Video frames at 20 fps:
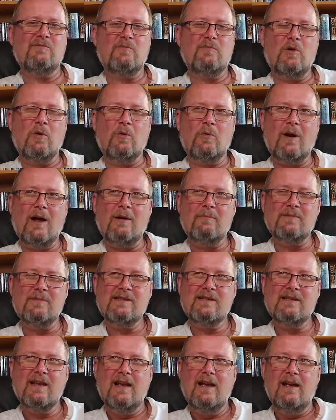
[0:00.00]

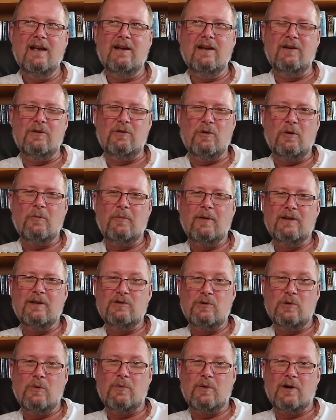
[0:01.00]
programs, a European
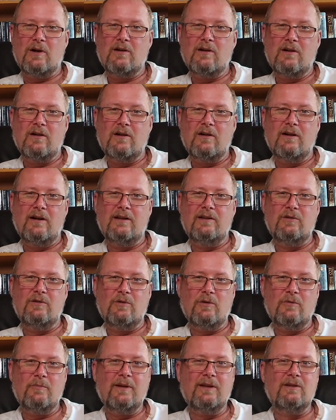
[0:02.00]
Tree Worker and
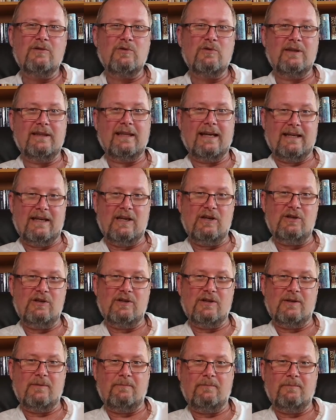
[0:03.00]
European Tree
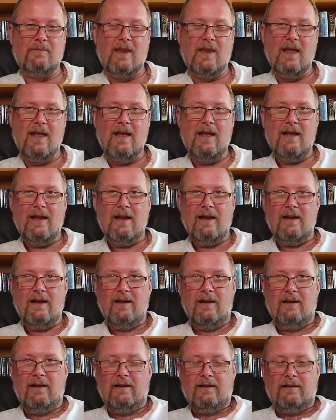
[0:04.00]
Technician.
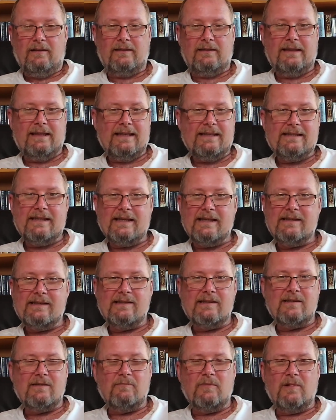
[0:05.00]
This
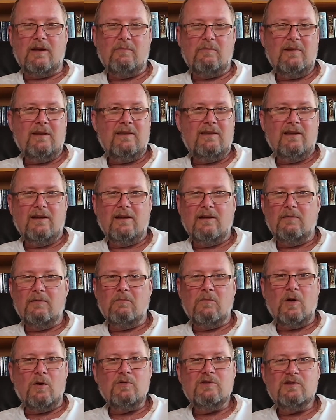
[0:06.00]
is maybe the
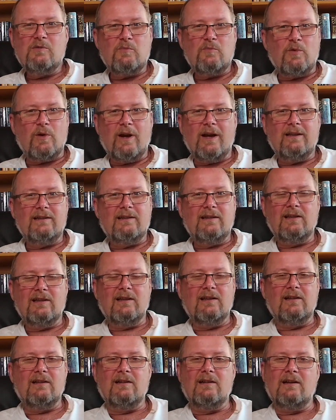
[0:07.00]
most spread
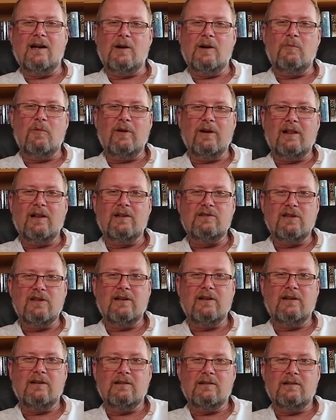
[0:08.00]

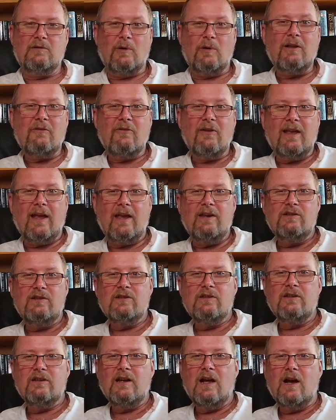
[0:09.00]
arboricultural
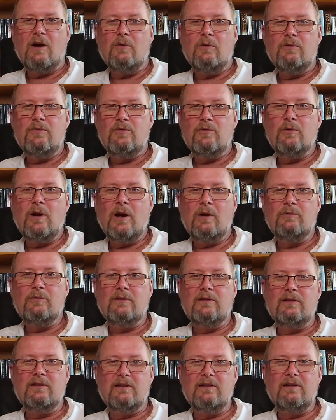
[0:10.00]
qualification now
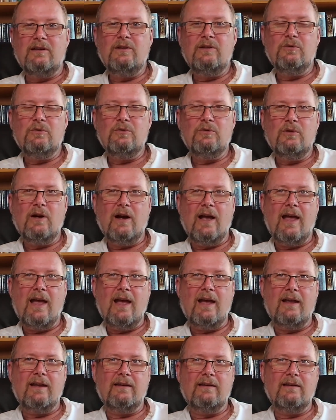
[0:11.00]
throughout the EU,
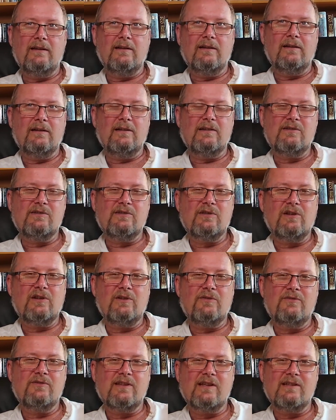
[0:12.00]
and
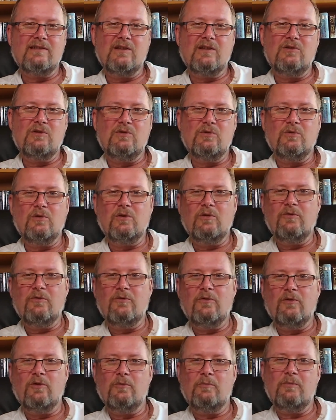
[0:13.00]
serves as a tool
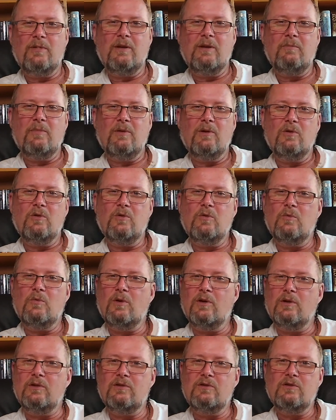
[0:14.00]
for people who
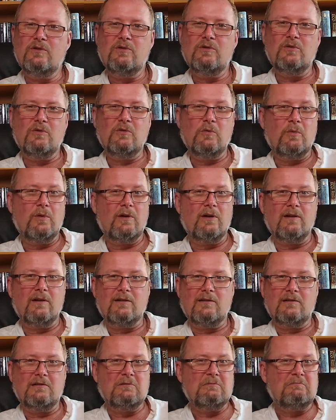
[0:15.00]
want to
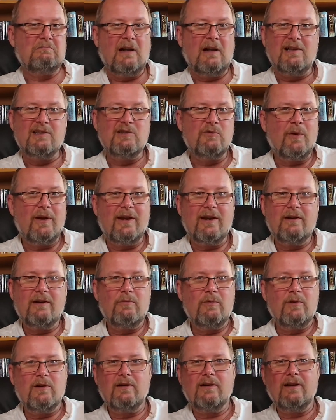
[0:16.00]
work elsewhere,
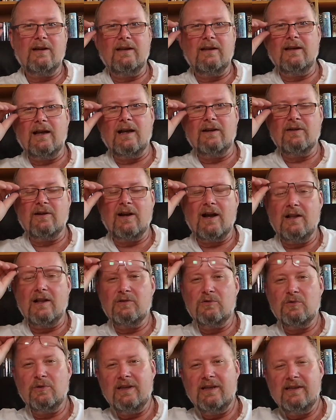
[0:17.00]
work in other
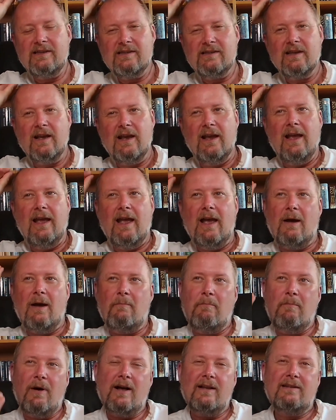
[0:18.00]
countries.
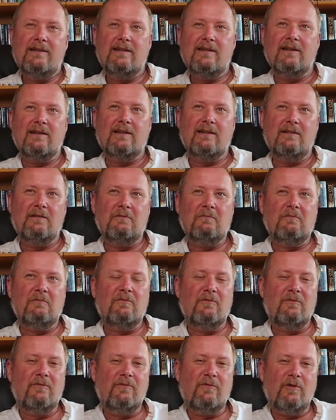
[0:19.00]
But
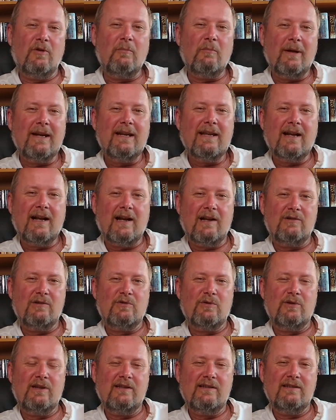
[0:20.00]
for many
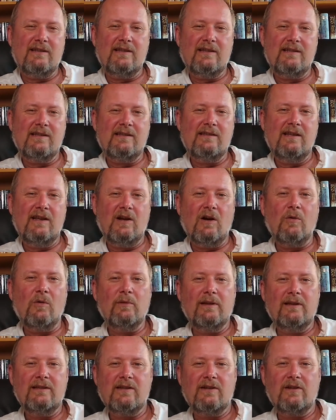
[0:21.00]
countries, this is the
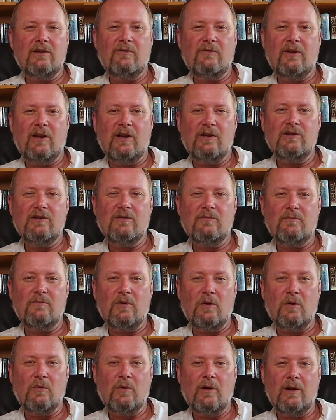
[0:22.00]
only certification
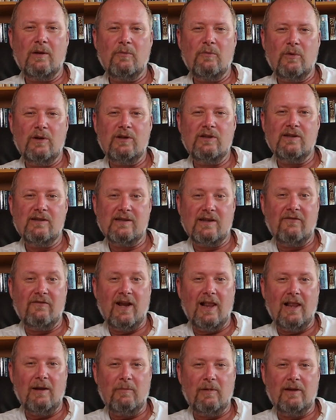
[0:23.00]
program which is
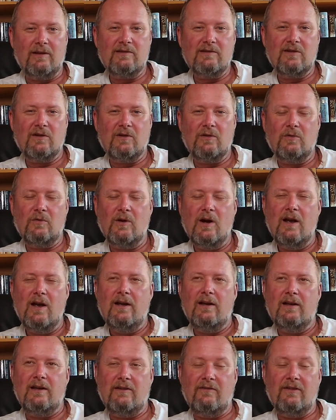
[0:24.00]
available. So
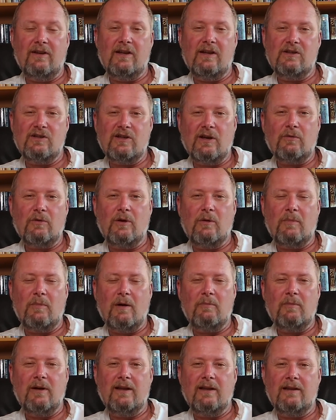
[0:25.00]
even in Czech
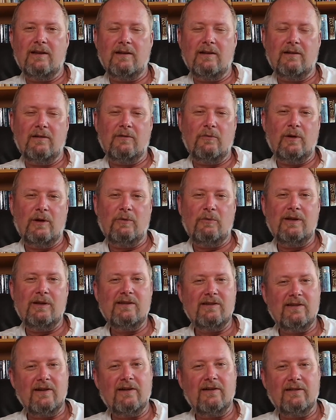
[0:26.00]
Republic, when we
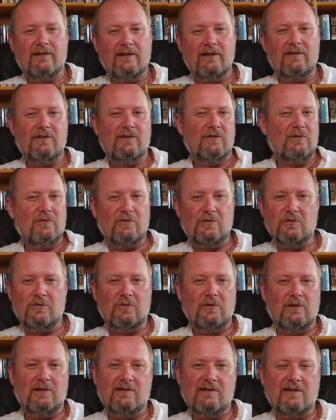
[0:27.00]
started
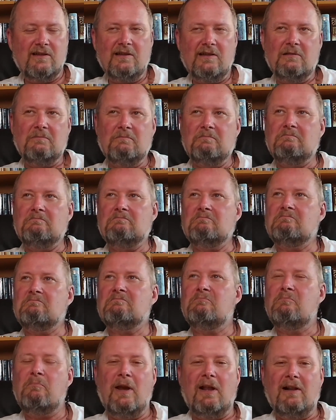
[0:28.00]
to, let's say,
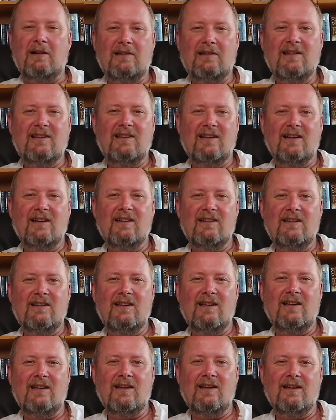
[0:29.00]
build
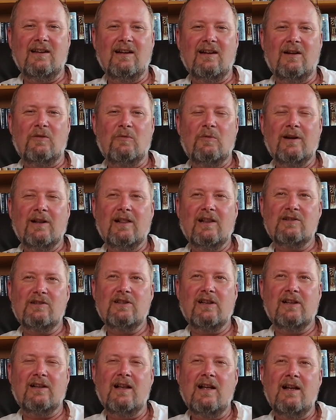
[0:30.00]
the
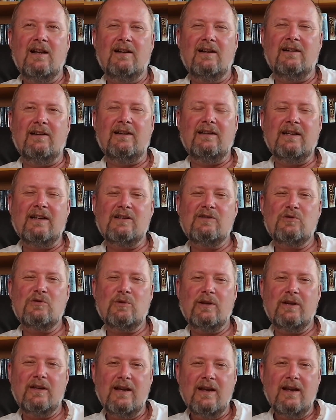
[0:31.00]
arboricultural
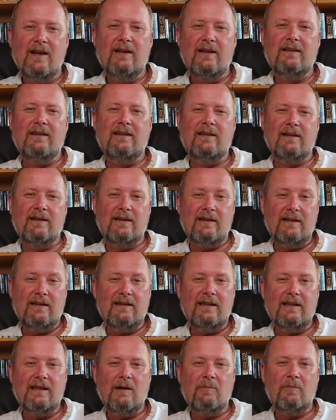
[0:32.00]
industry, the
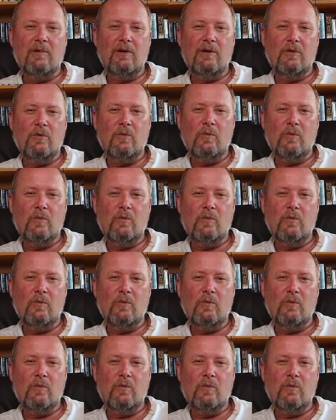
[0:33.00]
ETW